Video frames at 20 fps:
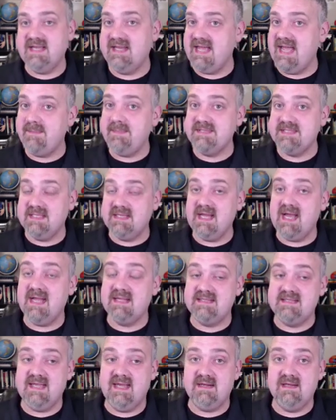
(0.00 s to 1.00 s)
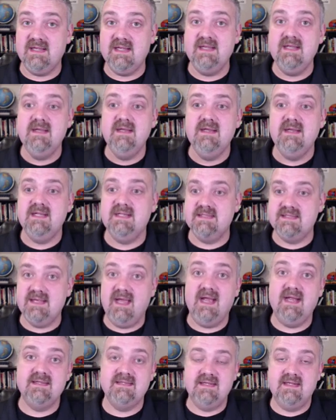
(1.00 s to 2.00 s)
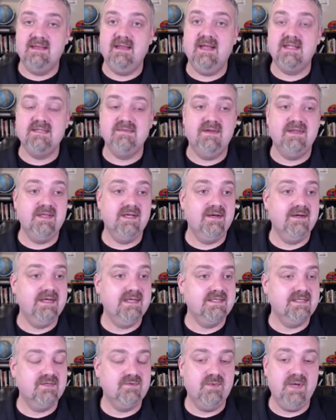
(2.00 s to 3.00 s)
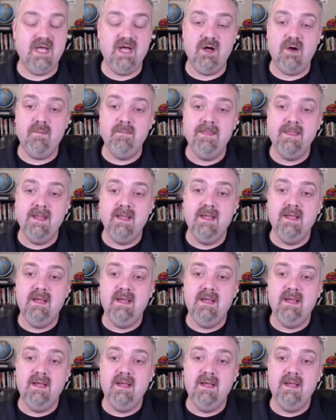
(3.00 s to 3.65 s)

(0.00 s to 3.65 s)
And that happens a lot, sadly, in science and in lots of other areas as well.